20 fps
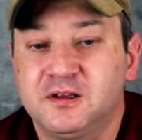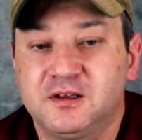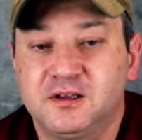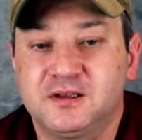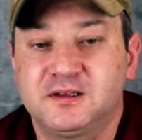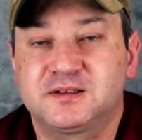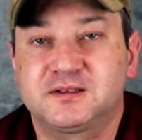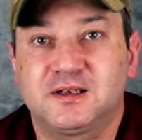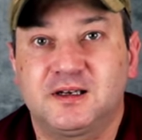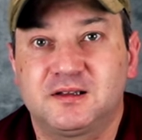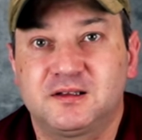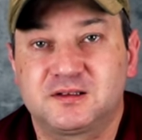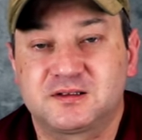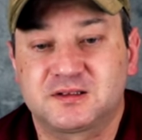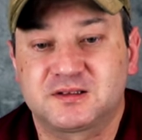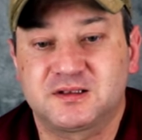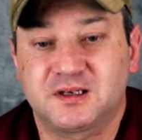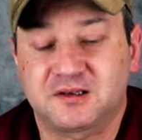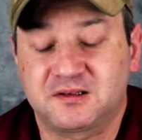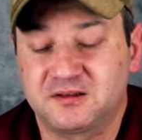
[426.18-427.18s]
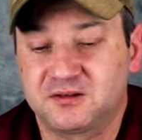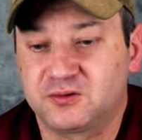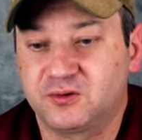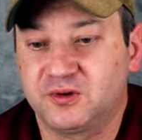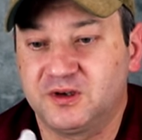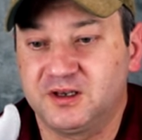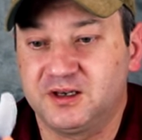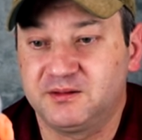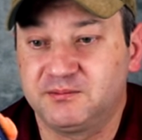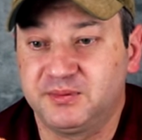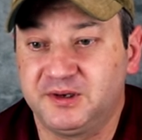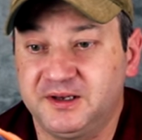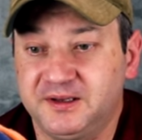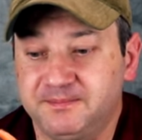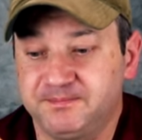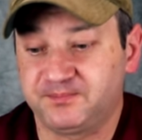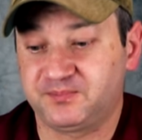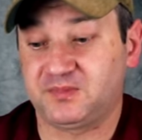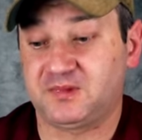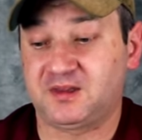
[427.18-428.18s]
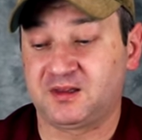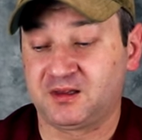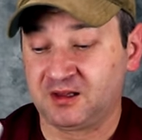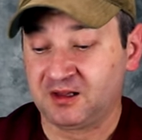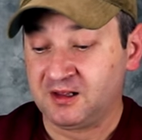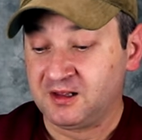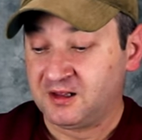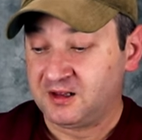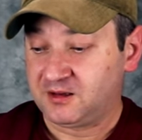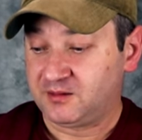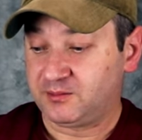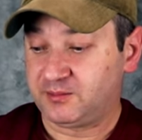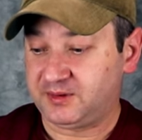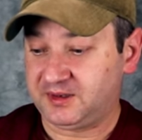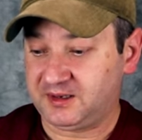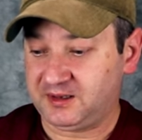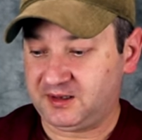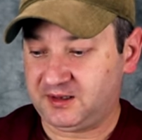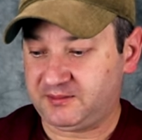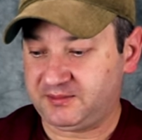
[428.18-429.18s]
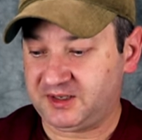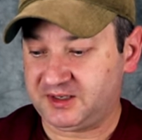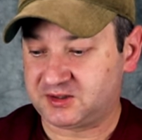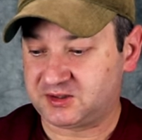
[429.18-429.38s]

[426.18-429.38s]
inside there's a second toy, I bet. But I'm not